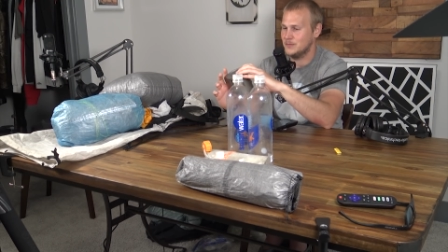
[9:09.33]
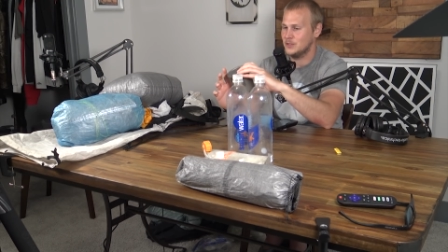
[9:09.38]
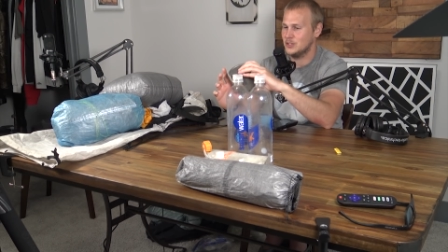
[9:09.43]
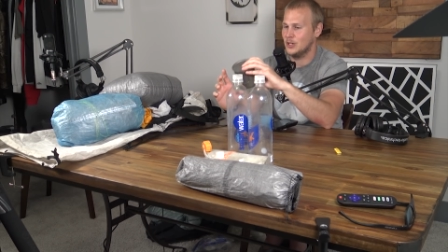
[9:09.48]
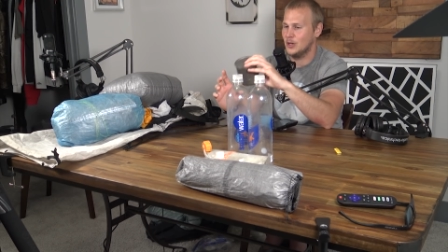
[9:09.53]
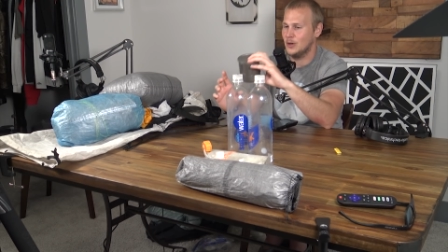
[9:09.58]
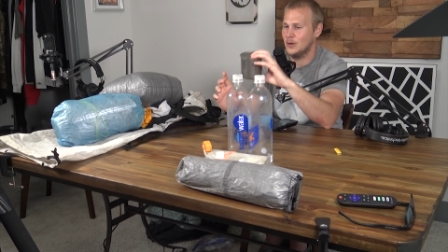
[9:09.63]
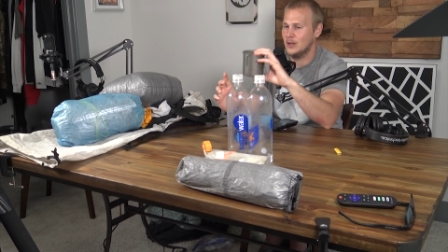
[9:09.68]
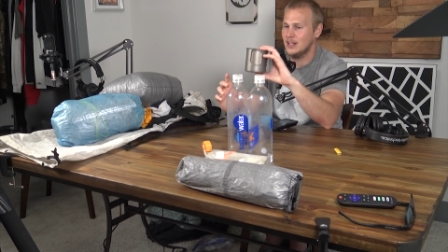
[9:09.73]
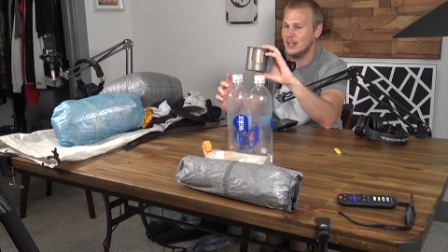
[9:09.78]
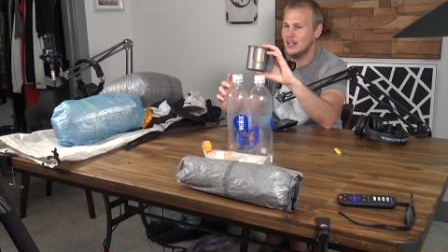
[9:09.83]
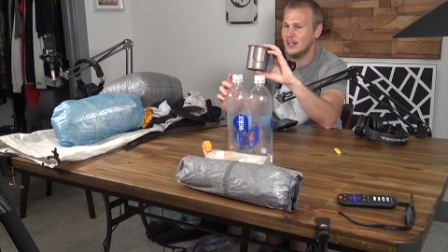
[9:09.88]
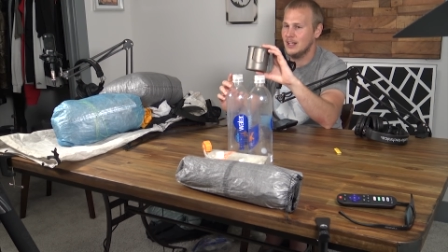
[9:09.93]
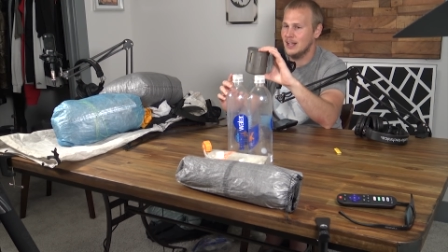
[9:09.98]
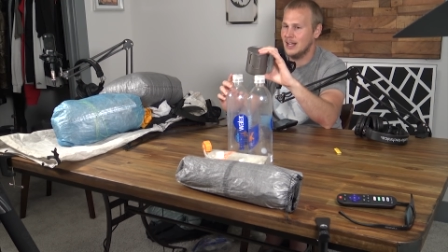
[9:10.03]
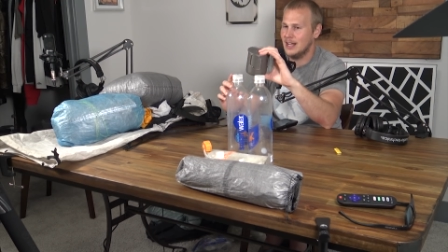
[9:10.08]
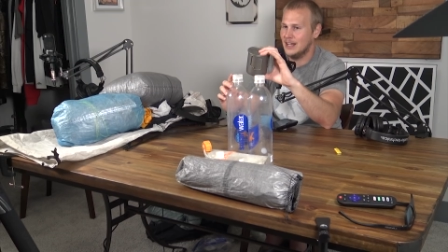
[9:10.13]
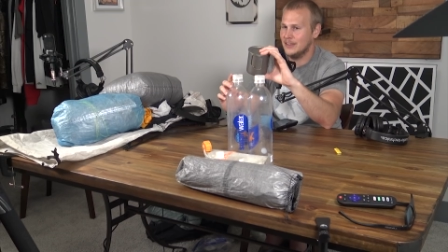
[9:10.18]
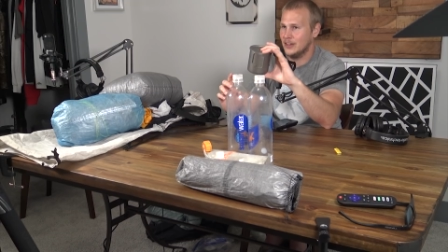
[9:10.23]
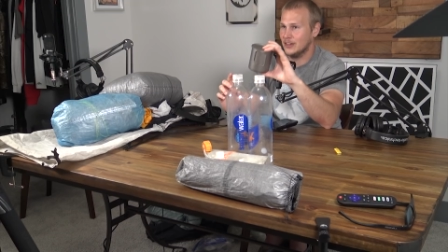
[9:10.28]
So
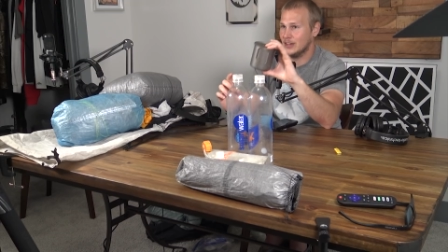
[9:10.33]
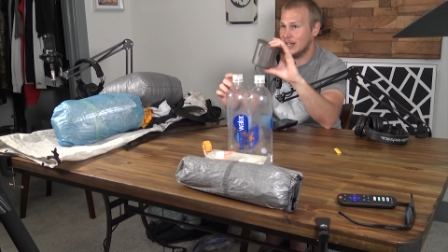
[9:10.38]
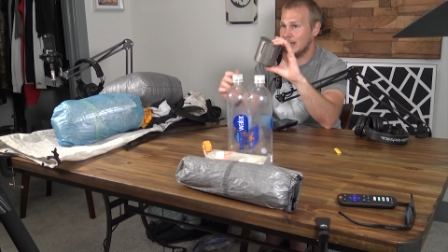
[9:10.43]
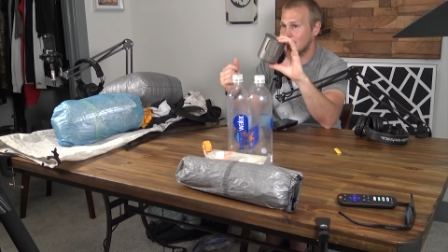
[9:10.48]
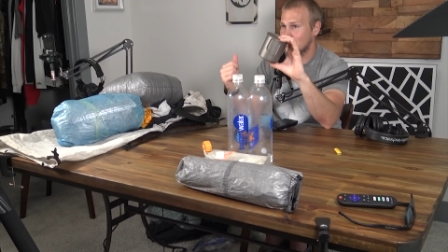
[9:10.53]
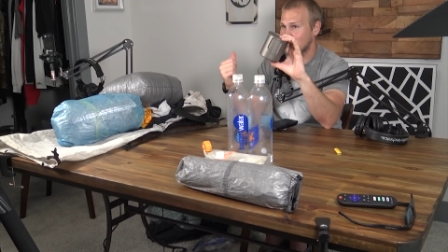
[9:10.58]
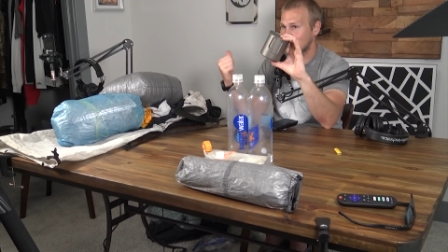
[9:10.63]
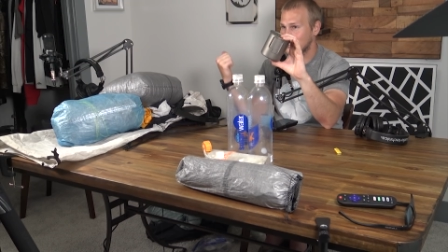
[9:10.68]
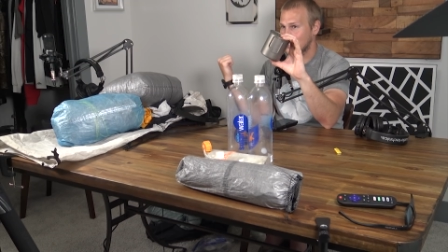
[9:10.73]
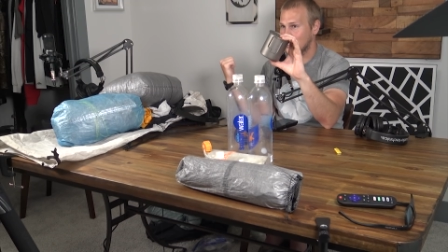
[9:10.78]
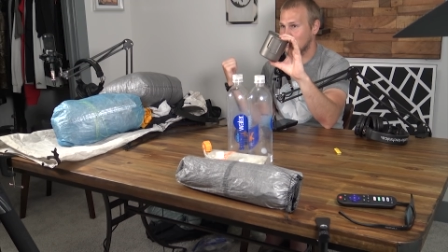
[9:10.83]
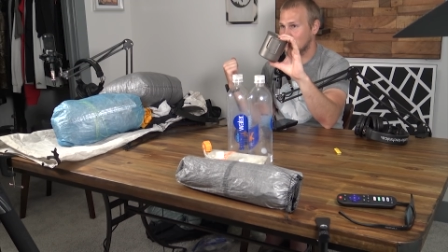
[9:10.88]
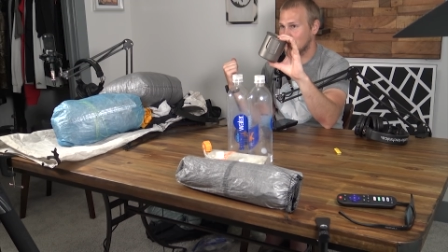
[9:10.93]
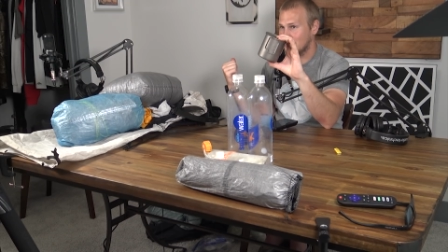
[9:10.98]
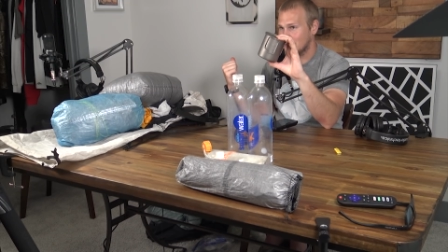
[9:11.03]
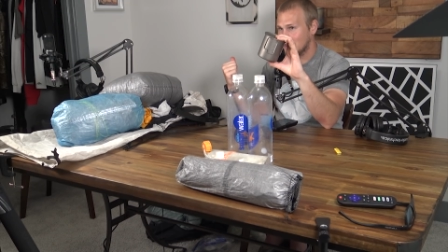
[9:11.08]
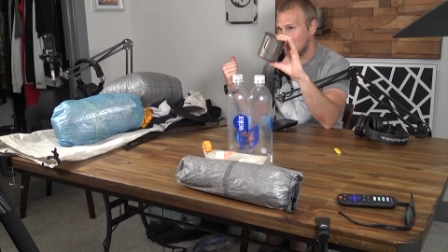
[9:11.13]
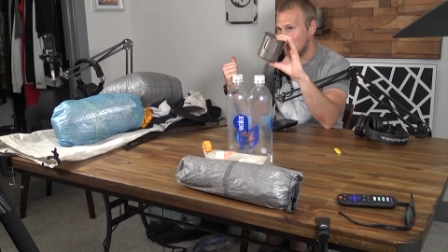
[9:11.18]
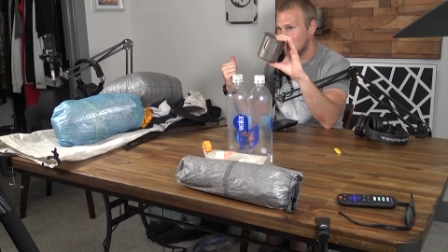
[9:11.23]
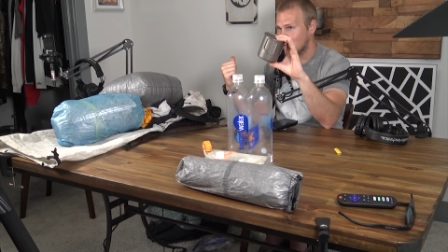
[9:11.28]
the
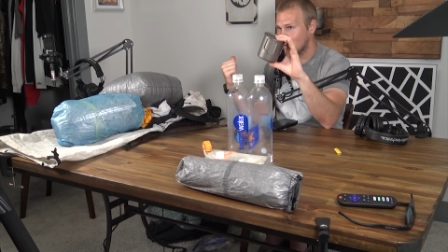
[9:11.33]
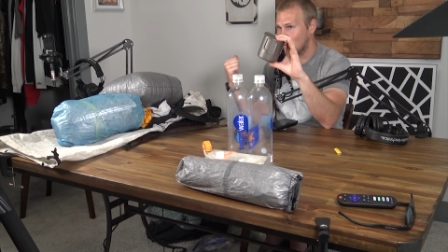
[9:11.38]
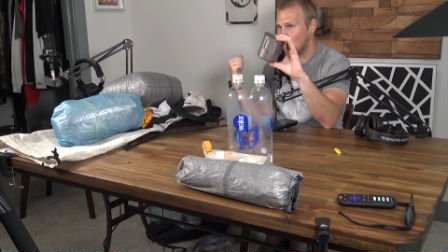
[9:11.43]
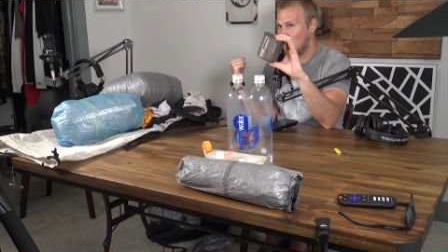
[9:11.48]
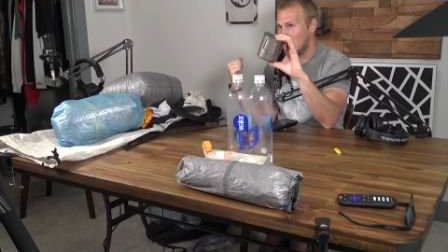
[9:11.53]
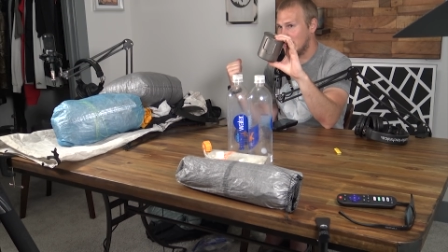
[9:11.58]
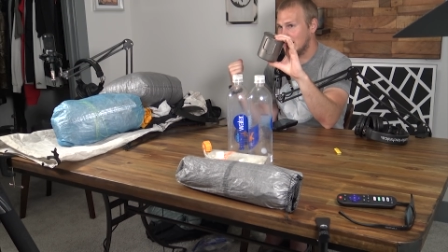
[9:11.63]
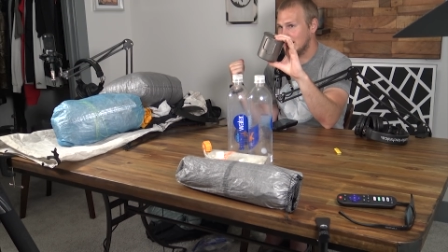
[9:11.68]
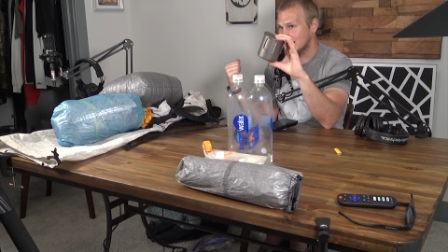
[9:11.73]
lighter weight